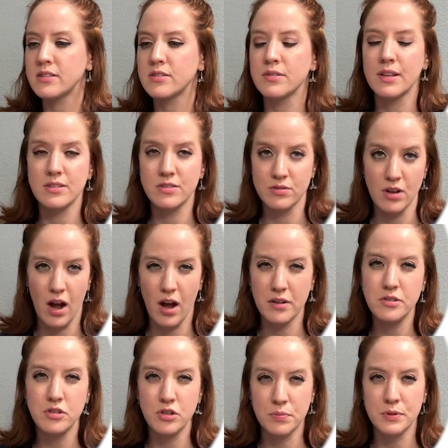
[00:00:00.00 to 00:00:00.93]
so that's
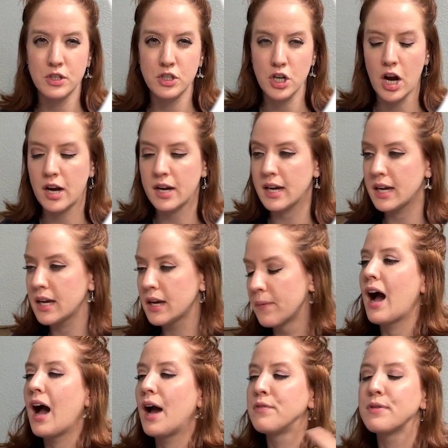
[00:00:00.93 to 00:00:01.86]
not super shocking.
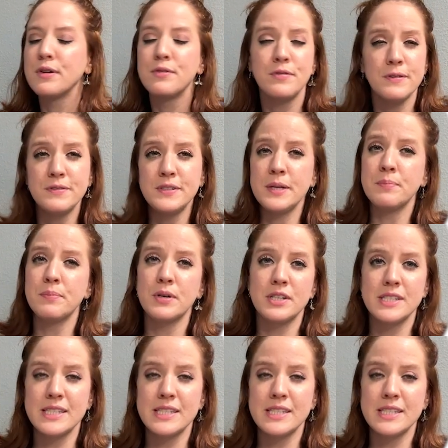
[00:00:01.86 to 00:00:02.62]
I've read fifteen books